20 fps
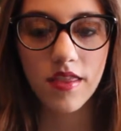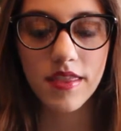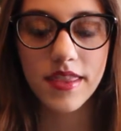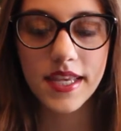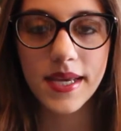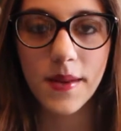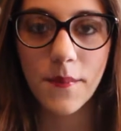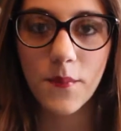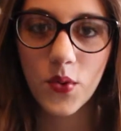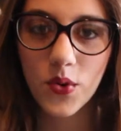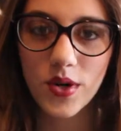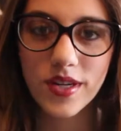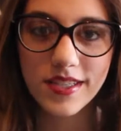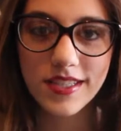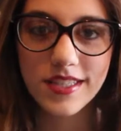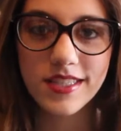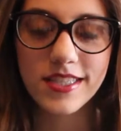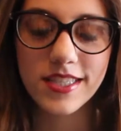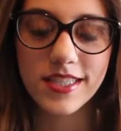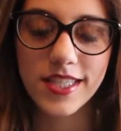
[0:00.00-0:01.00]
the
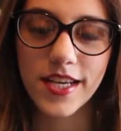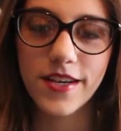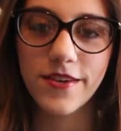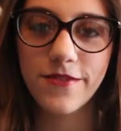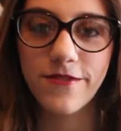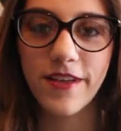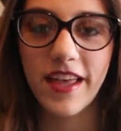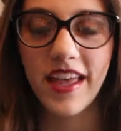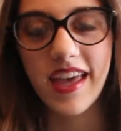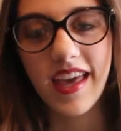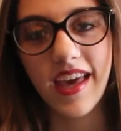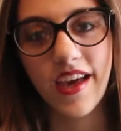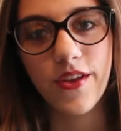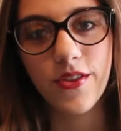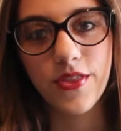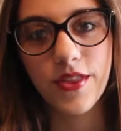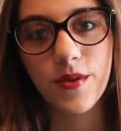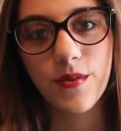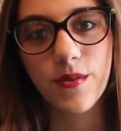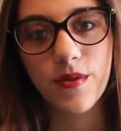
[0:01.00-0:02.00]
importance of a
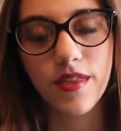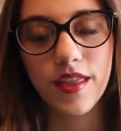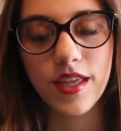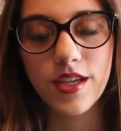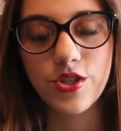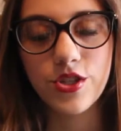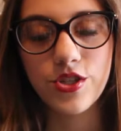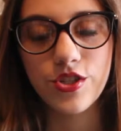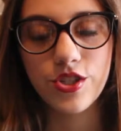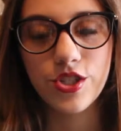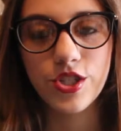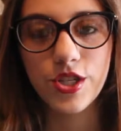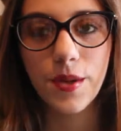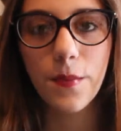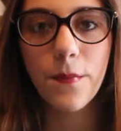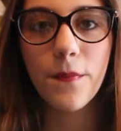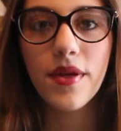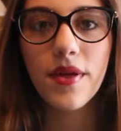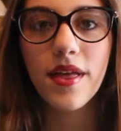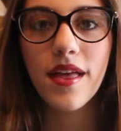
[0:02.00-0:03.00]
healthy
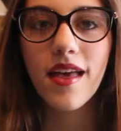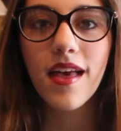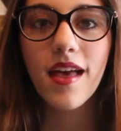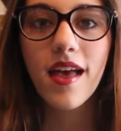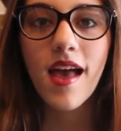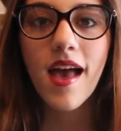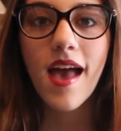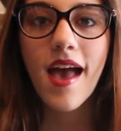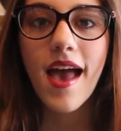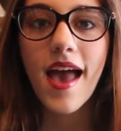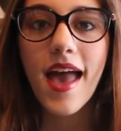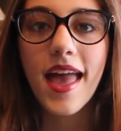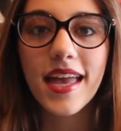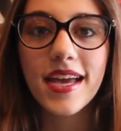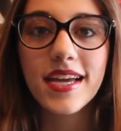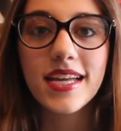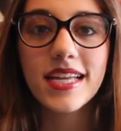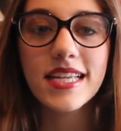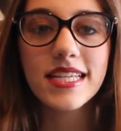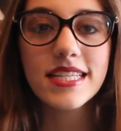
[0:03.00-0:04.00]
relationship.
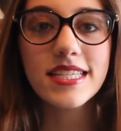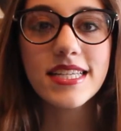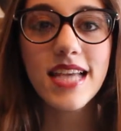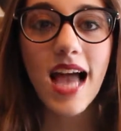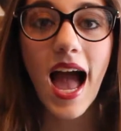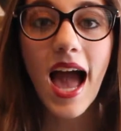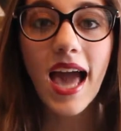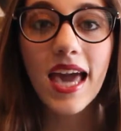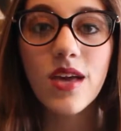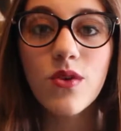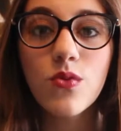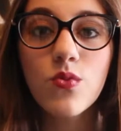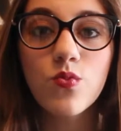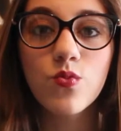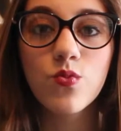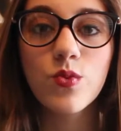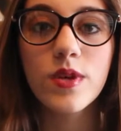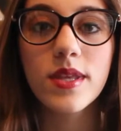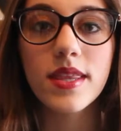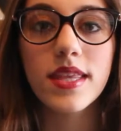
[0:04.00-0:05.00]
And I
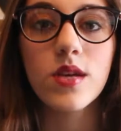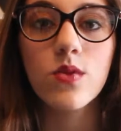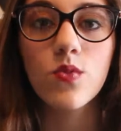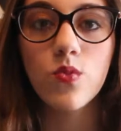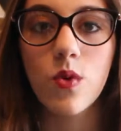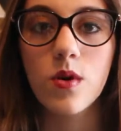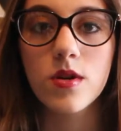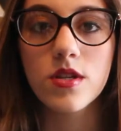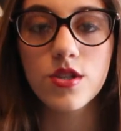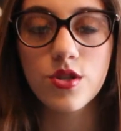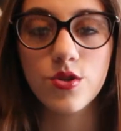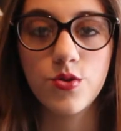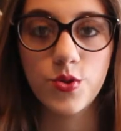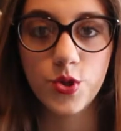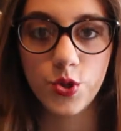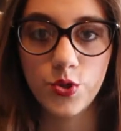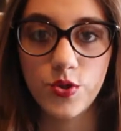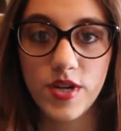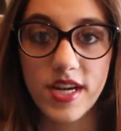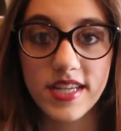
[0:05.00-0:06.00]
really want to
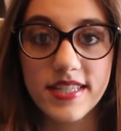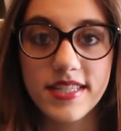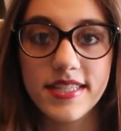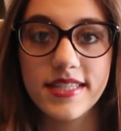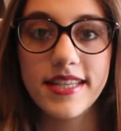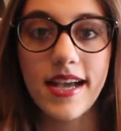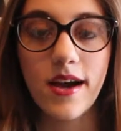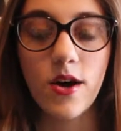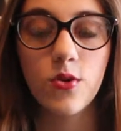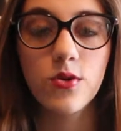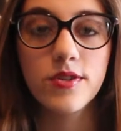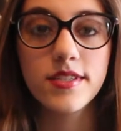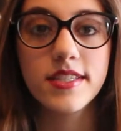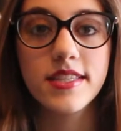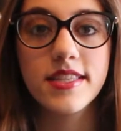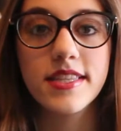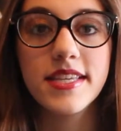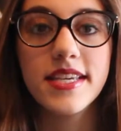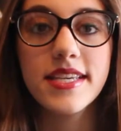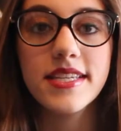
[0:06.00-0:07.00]
stress this out.
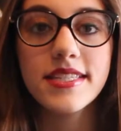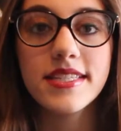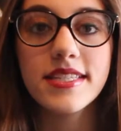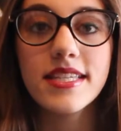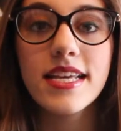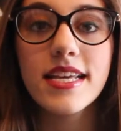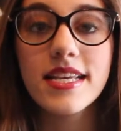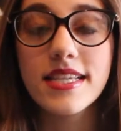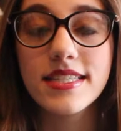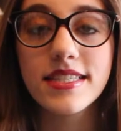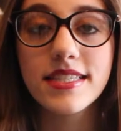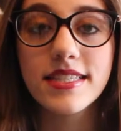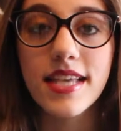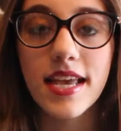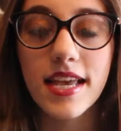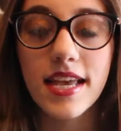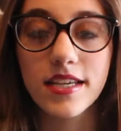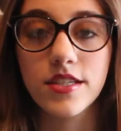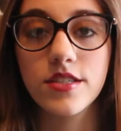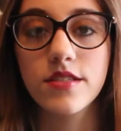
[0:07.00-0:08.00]
This is
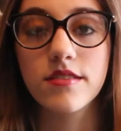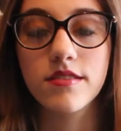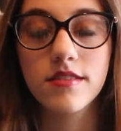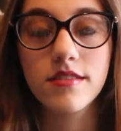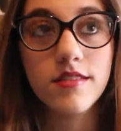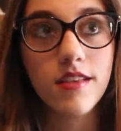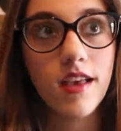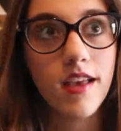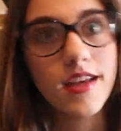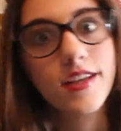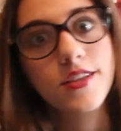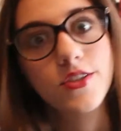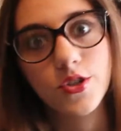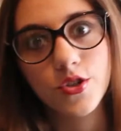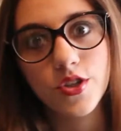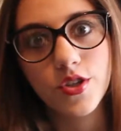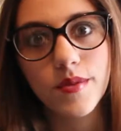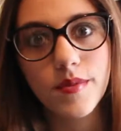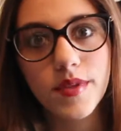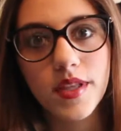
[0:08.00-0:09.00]

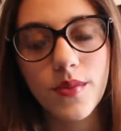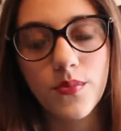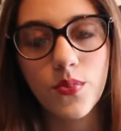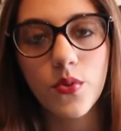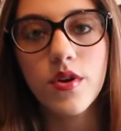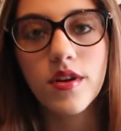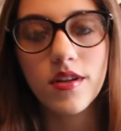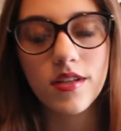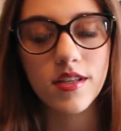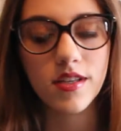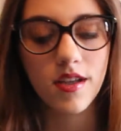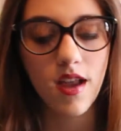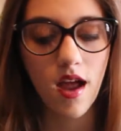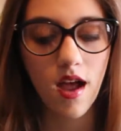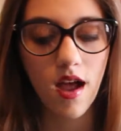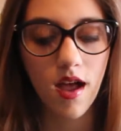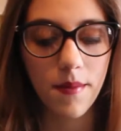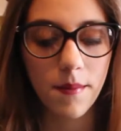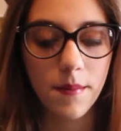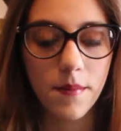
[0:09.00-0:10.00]
extremely important.
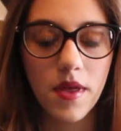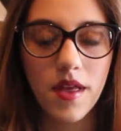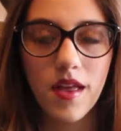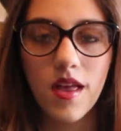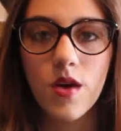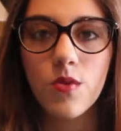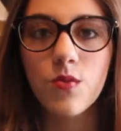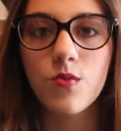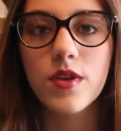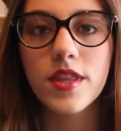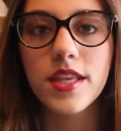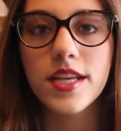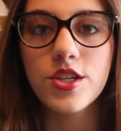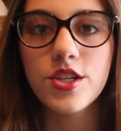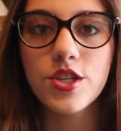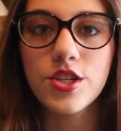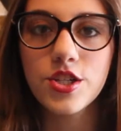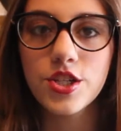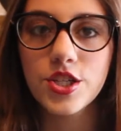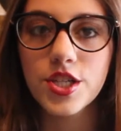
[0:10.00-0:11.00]

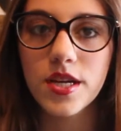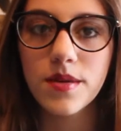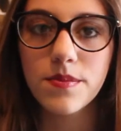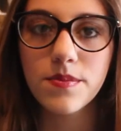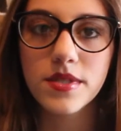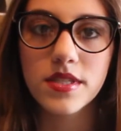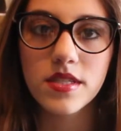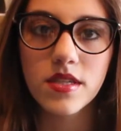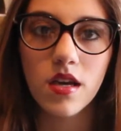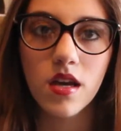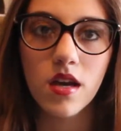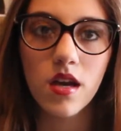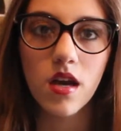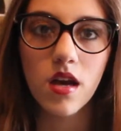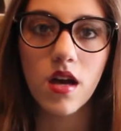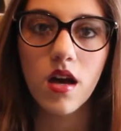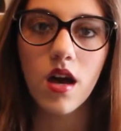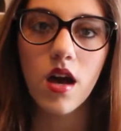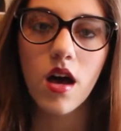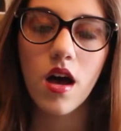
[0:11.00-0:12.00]
Relationships
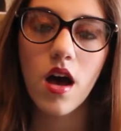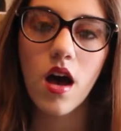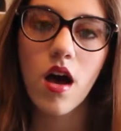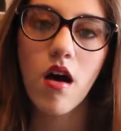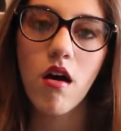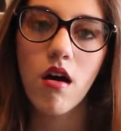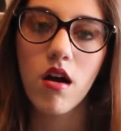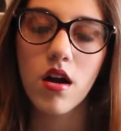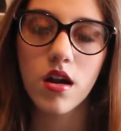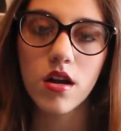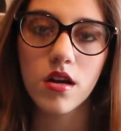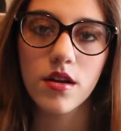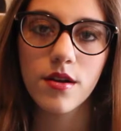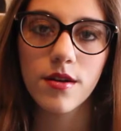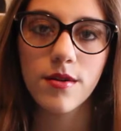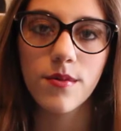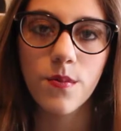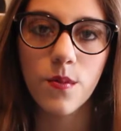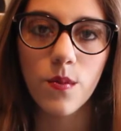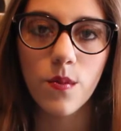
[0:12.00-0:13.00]

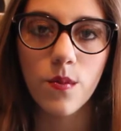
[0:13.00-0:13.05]
are